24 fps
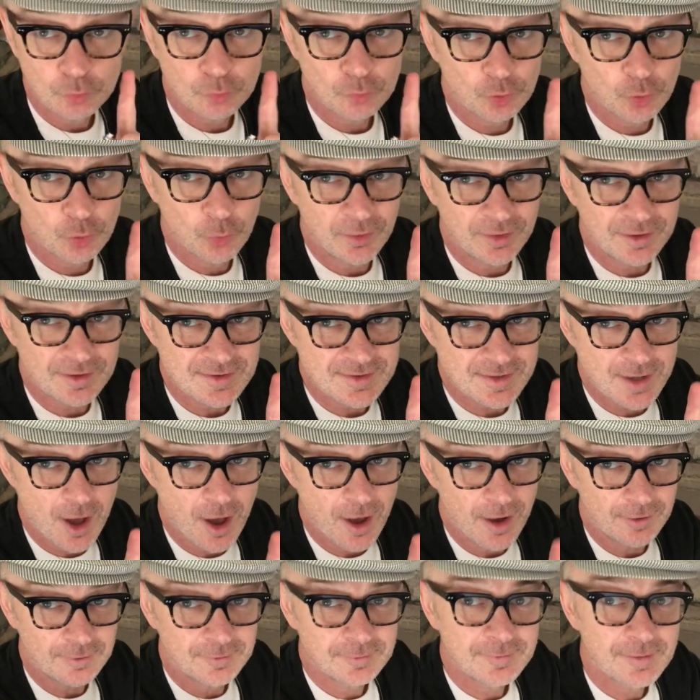Quick
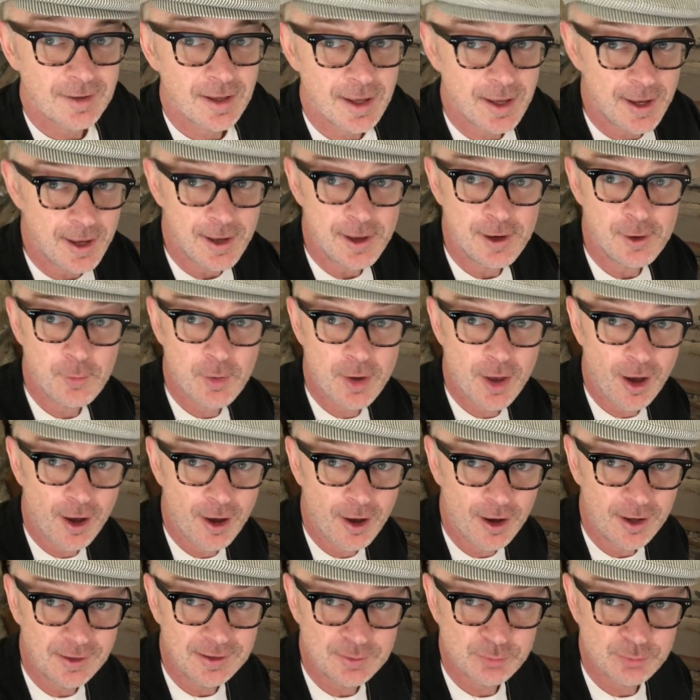aside, here we are in the